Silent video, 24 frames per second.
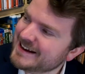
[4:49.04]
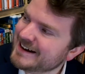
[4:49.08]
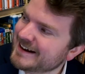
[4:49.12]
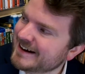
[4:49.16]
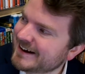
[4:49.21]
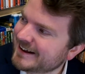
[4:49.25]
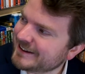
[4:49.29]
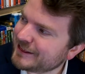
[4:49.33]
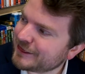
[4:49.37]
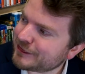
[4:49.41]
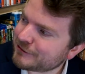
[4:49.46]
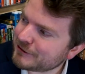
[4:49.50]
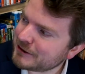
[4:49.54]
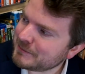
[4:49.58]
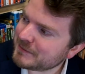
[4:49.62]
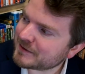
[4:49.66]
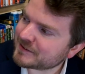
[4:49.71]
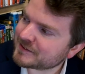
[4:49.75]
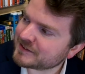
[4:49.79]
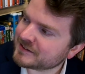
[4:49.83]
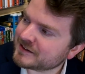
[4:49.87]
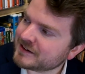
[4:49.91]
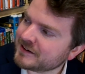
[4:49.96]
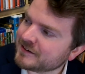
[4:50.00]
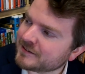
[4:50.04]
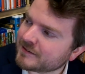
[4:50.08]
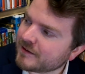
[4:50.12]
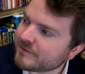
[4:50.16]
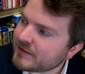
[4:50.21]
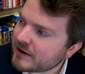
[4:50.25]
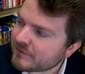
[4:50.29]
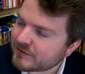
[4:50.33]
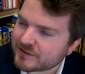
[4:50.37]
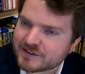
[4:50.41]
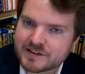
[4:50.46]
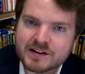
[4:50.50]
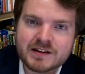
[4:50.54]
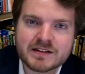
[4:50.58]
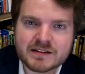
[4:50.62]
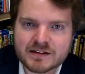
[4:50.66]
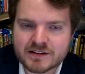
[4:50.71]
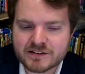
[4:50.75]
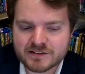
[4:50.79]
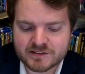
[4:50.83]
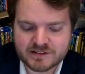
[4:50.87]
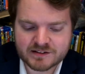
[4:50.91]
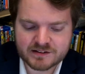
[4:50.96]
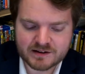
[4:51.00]
The Three Musketeers. I've never seen
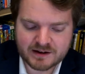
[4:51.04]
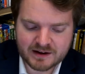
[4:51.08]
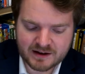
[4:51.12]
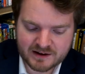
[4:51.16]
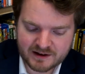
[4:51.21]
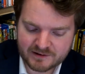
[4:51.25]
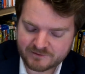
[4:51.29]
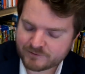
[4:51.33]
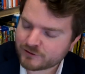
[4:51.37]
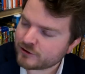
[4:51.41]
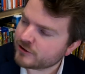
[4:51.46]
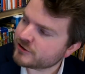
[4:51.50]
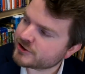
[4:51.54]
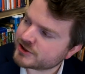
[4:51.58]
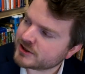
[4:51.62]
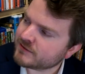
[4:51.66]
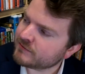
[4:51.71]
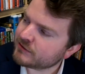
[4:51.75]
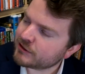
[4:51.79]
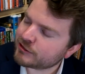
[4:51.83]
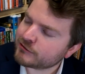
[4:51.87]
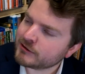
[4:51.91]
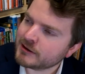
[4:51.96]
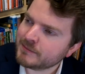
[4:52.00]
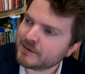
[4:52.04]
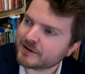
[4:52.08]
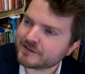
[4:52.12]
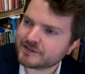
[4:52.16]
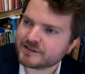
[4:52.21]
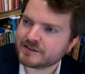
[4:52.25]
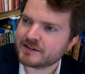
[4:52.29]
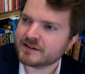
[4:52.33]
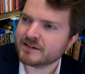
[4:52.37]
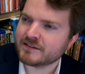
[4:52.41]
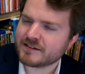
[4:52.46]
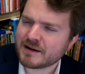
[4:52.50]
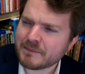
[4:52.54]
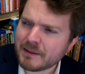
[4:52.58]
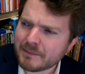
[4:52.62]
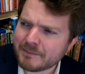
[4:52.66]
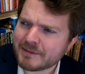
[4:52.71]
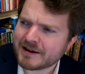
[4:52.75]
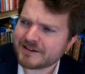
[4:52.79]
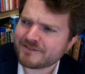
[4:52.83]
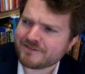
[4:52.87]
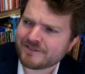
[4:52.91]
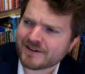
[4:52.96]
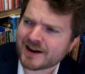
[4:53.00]
this version of The Three Musketeers. I'm a
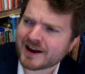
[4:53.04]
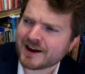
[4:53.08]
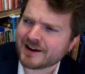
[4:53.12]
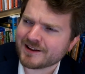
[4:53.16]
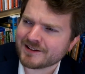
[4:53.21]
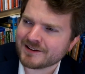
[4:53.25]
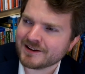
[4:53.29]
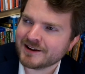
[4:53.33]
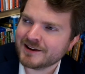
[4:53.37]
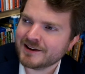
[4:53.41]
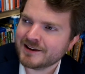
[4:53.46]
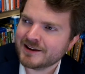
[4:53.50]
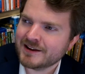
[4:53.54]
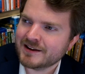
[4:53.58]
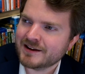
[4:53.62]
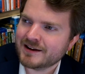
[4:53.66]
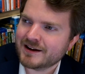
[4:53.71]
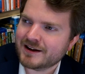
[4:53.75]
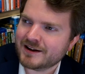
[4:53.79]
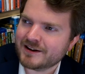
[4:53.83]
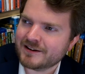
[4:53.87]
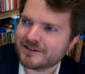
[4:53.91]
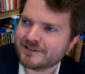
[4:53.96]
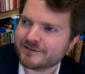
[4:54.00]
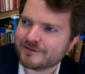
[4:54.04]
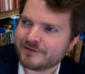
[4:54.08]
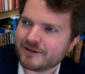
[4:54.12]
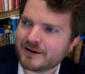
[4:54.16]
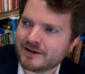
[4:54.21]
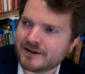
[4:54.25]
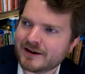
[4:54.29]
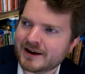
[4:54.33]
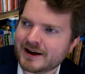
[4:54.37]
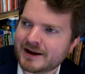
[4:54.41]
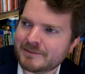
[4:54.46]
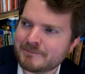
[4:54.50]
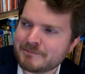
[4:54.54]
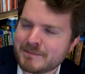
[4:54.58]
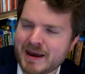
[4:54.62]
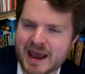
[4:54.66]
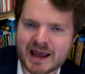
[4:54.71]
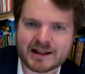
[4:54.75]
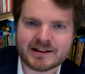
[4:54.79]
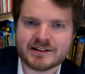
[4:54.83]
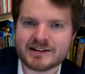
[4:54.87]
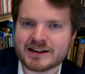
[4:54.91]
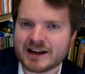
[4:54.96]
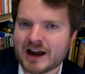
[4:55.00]
big fan of
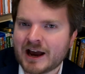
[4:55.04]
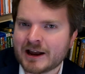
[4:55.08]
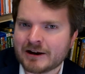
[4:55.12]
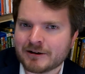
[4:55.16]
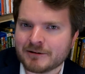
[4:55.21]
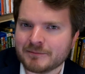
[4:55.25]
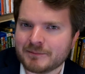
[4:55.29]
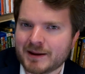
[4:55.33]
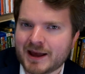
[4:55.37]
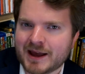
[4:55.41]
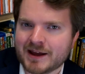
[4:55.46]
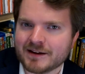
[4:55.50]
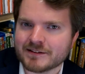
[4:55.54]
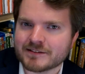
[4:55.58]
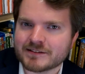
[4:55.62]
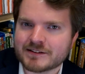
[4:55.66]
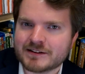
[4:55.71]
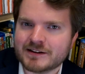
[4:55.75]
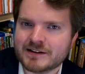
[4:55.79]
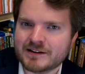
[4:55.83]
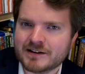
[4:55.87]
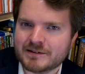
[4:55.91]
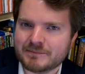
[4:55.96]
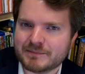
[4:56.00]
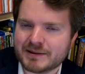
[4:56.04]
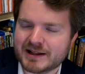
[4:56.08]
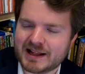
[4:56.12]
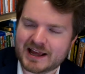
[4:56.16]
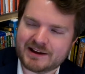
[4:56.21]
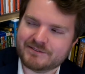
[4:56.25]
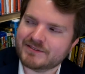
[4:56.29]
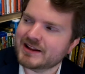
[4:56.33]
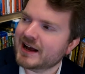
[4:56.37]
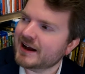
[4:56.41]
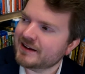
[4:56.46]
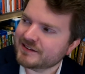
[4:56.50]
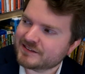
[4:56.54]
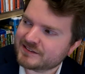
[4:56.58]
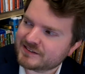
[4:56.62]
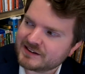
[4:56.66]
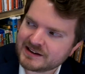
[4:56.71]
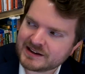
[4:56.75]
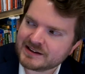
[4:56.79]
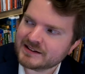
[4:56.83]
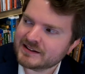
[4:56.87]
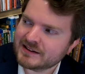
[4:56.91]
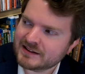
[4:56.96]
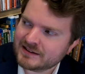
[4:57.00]
Man in the Iron Mask, but I've not
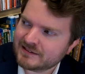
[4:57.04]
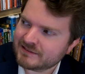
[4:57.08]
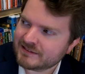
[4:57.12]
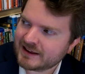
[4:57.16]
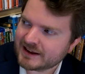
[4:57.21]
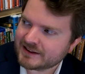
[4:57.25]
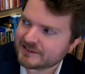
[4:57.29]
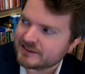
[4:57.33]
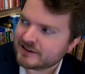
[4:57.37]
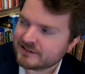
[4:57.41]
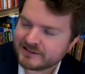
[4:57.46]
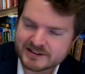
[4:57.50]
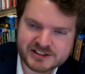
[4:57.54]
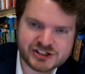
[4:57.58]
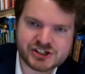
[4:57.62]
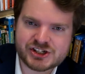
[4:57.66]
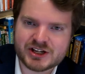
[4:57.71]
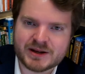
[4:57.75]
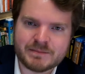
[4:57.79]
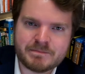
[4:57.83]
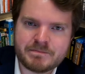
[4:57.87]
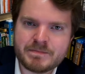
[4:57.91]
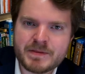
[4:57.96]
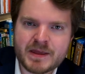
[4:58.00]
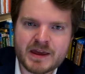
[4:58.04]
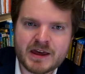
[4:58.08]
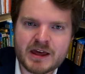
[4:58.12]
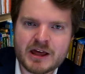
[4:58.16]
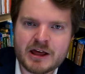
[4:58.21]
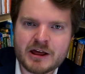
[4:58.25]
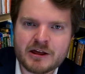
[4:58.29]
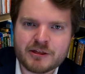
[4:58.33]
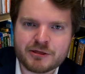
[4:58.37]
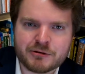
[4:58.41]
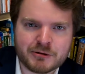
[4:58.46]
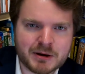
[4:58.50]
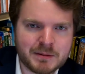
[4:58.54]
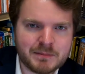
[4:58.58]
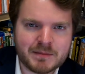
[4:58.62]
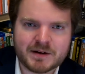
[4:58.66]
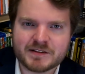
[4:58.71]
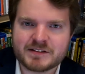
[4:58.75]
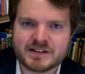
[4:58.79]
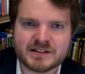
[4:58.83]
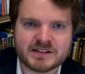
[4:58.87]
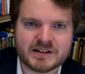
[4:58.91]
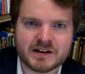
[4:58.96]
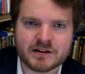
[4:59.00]
seen, like, the legit Three
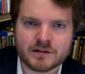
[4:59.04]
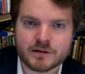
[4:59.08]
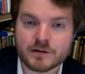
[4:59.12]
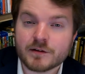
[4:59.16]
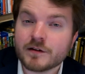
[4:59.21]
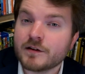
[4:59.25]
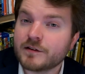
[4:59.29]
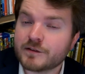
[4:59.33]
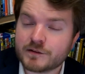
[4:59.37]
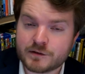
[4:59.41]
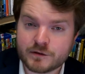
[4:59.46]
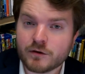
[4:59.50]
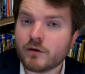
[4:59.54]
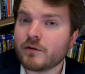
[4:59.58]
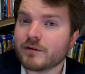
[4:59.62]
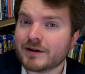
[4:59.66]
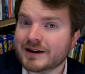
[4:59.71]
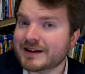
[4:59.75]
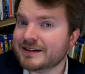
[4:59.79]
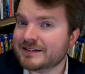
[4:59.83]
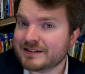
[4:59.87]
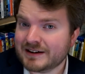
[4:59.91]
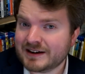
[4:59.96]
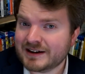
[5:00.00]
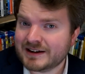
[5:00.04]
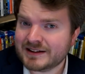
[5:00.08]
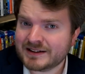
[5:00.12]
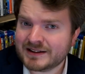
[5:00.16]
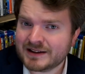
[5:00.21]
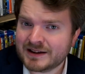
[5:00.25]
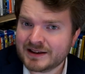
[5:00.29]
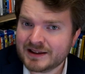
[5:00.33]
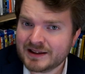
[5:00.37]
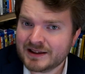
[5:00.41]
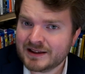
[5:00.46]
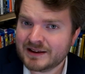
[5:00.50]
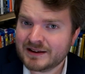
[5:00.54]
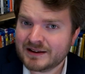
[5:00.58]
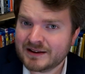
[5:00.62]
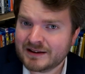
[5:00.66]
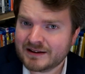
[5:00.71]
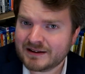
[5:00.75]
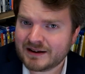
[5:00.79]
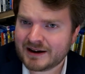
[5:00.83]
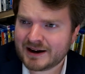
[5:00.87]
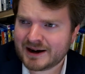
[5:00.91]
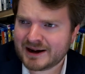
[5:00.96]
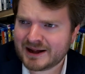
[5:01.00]
Musketeers story done
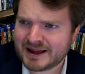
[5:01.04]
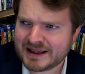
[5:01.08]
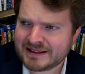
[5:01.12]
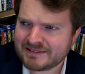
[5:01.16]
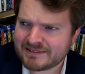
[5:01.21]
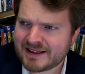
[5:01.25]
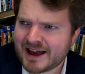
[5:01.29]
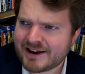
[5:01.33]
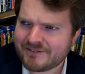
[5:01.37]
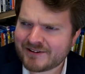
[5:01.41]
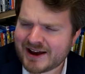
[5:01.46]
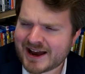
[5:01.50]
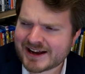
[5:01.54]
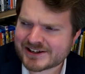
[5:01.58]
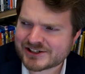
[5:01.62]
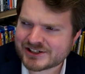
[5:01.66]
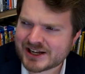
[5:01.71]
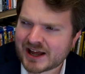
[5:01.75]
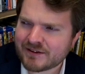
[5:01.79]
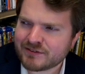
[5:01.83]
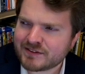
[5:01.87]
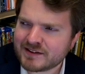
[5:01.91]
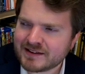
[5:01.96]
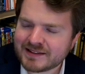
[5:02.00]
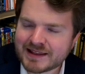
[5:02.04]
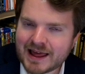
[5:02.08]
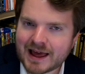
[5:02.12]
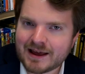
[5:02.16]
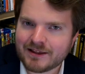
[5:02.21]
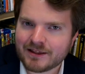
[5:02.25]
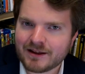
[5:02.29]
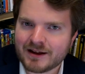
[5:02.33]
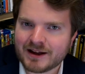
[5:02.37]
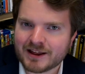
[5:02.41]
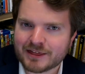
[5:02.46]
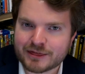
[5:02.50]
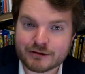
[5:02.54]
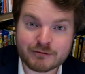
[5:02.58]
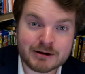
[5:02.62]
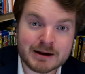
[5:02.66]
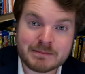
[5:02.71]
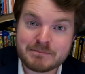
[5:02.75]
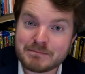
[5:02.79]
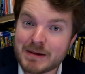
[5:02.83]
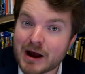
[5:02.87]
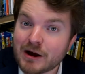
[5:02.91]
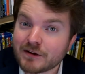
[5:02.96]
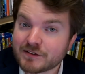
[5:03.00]
In live action. I've seen that
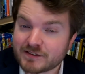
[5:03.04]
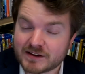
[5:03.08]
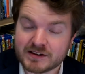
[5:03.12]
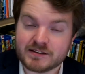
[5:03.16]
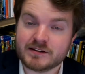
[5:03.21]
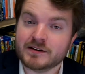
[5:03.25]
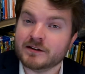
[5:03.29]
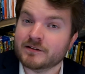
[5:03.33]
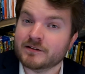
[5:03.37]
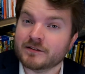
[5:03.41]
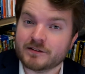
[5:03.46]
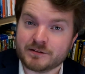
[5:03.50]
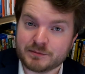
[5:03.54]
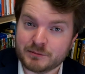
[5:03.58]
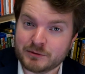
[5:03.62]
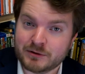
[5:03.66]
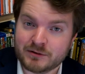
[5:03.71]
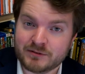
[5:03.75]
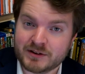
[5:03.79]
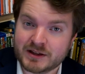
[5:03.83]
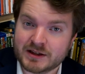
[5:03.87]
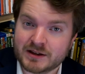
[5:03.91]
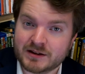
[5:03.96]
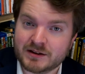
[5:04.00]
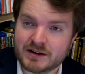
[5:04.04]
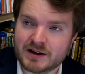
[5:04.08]
Three Musketeers movie.